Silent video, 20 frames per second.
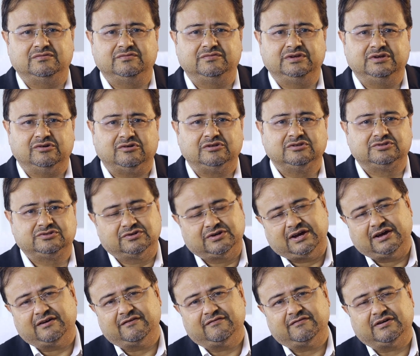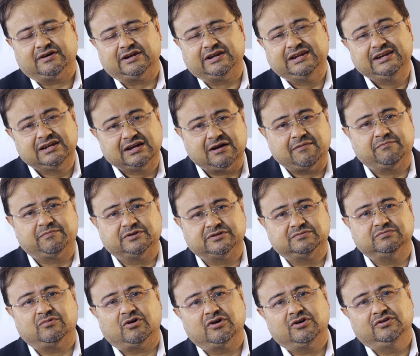We also have an
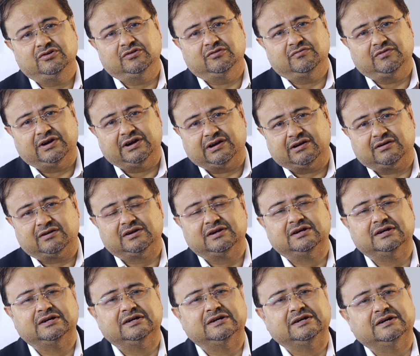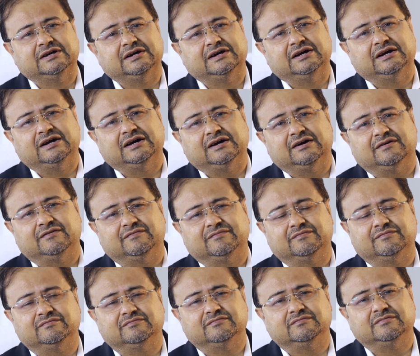in-campus module where
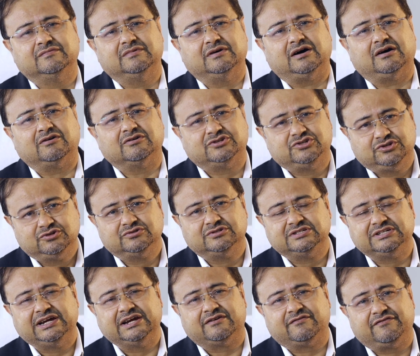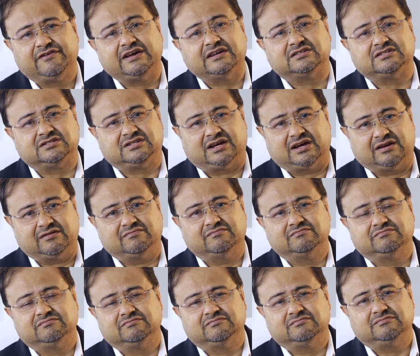our students get face
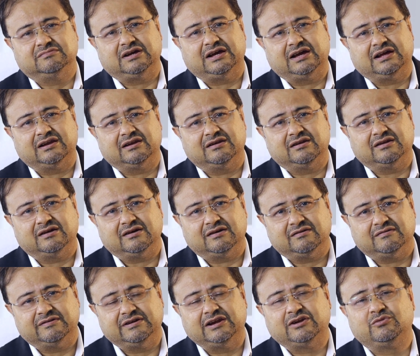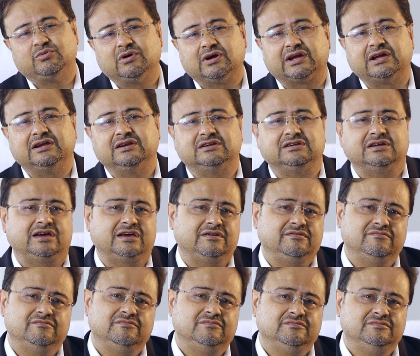time and networking
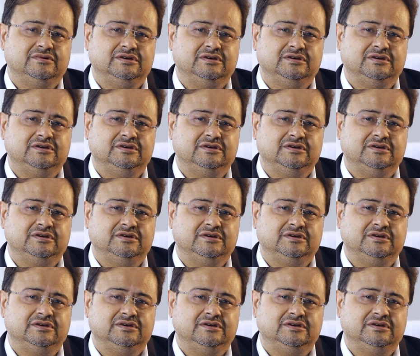time